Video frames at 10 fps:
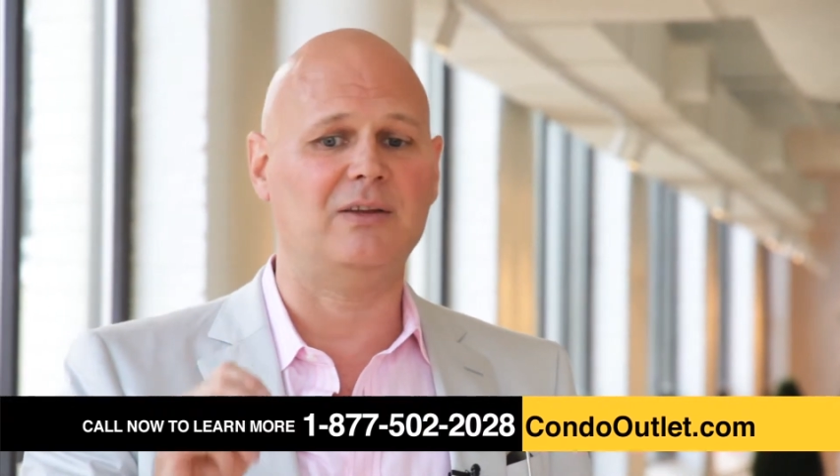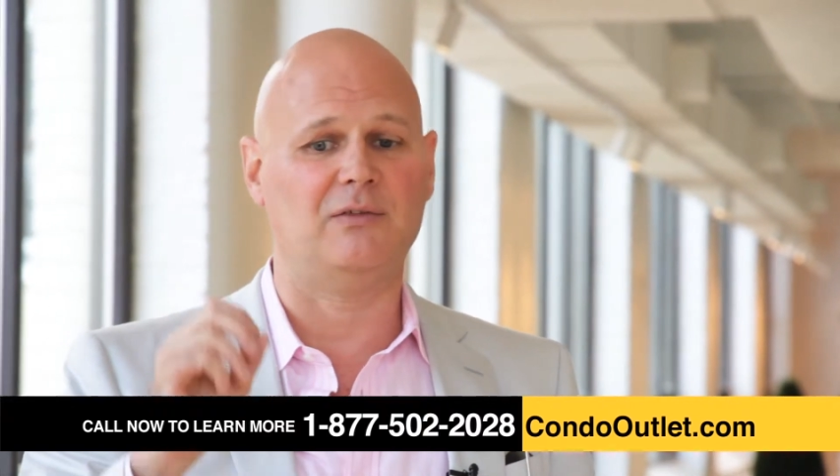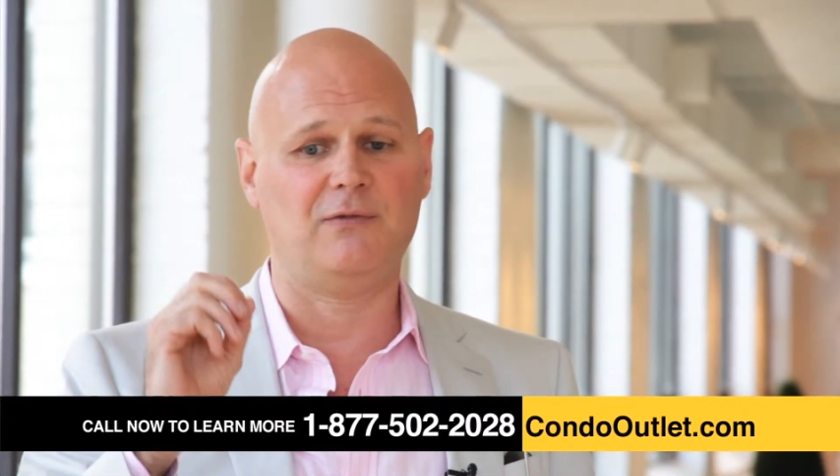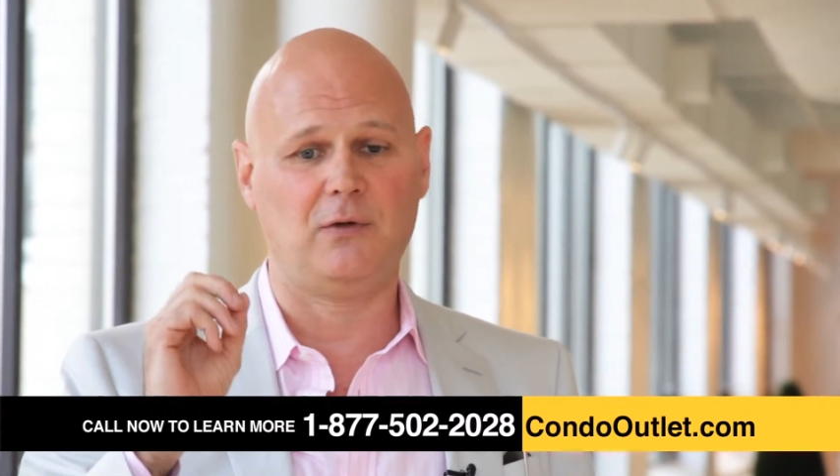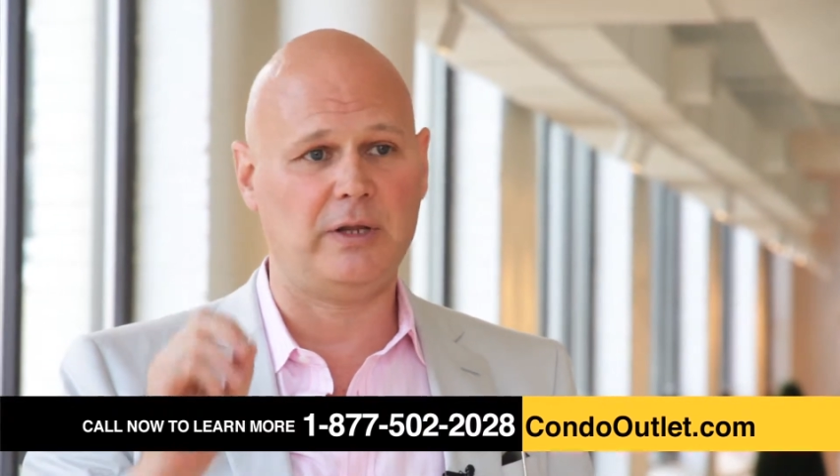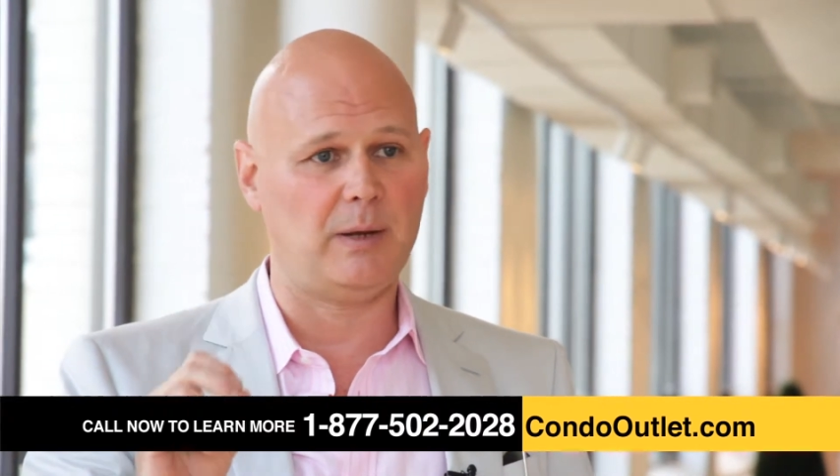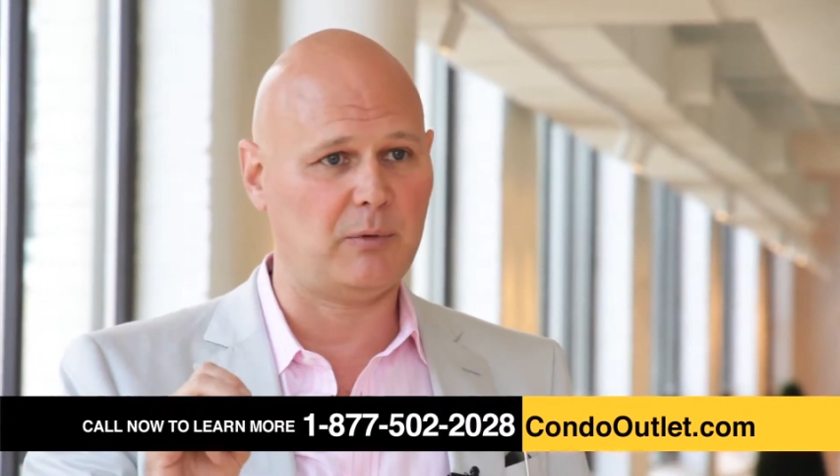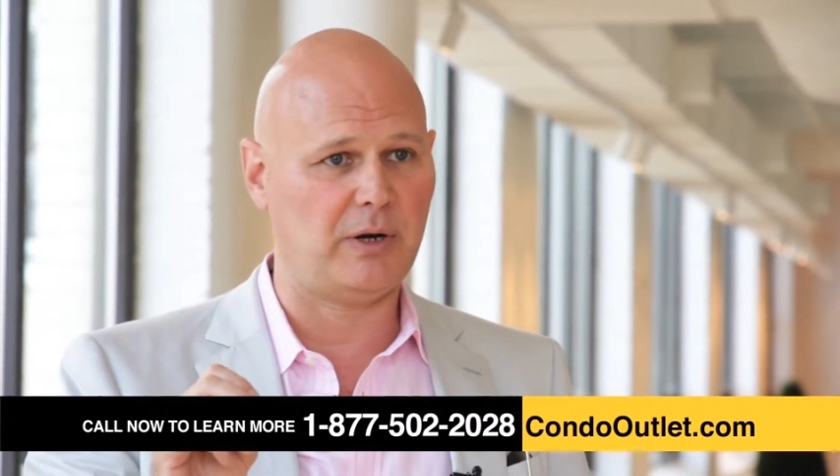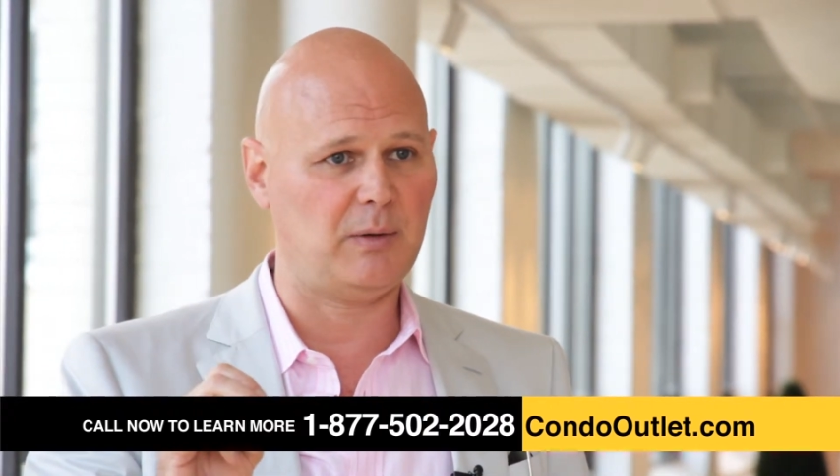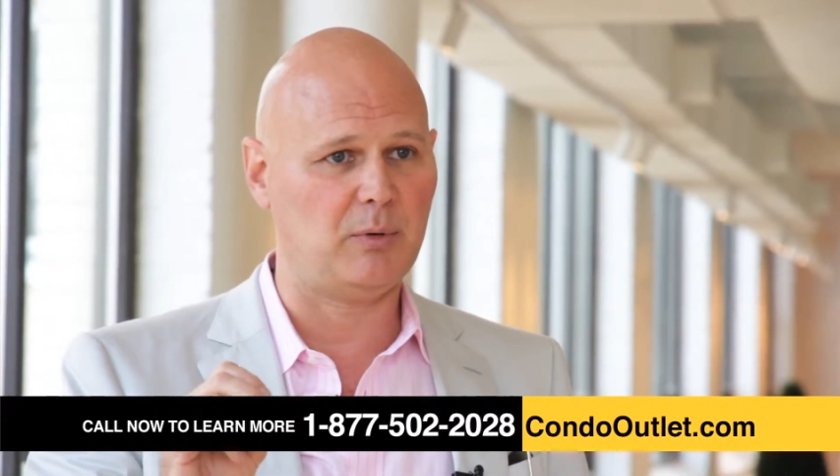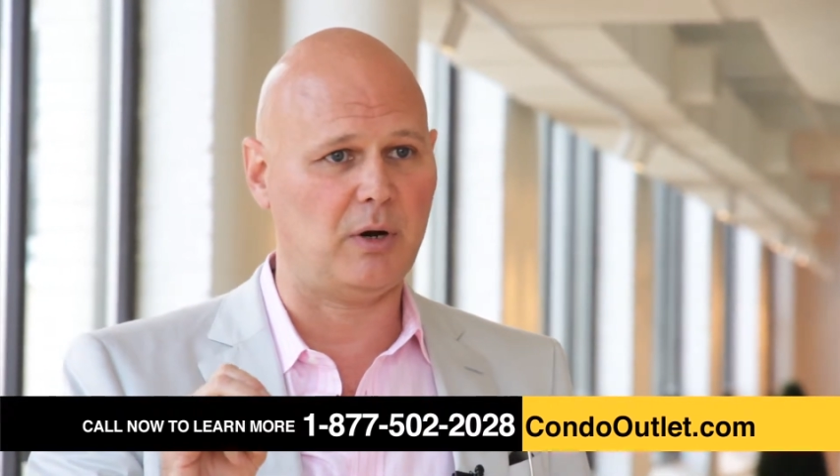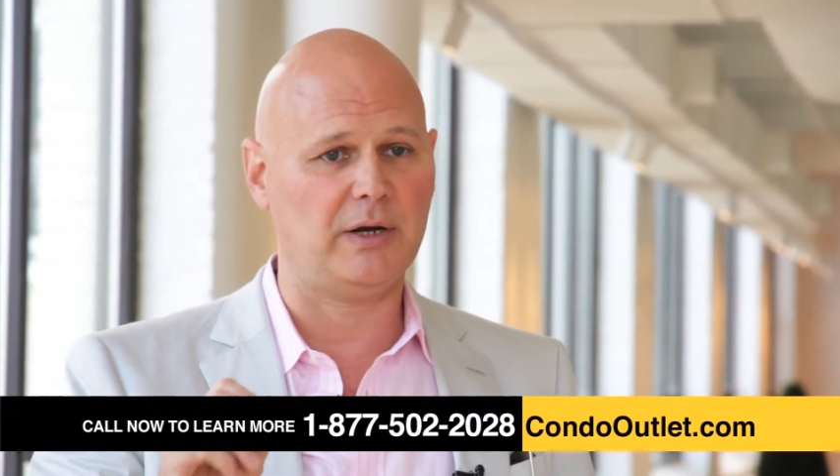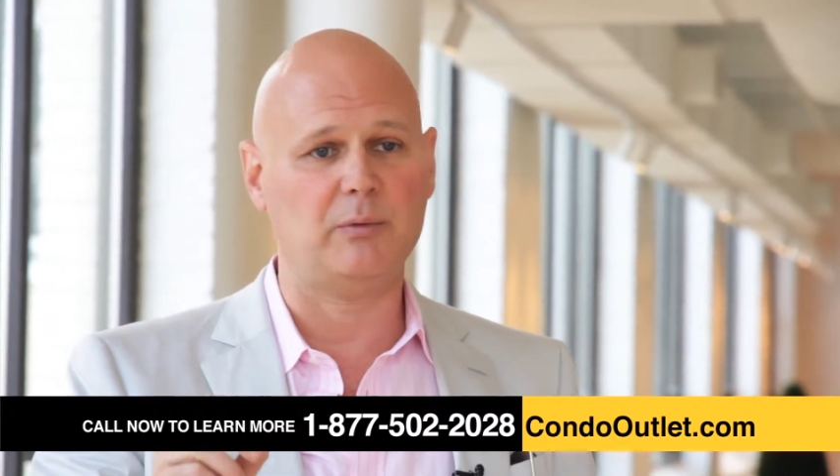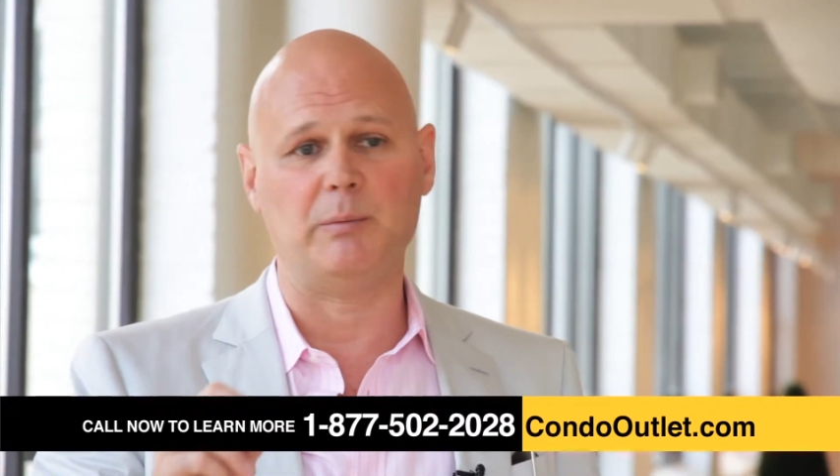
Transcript: it's a fully upgraded product,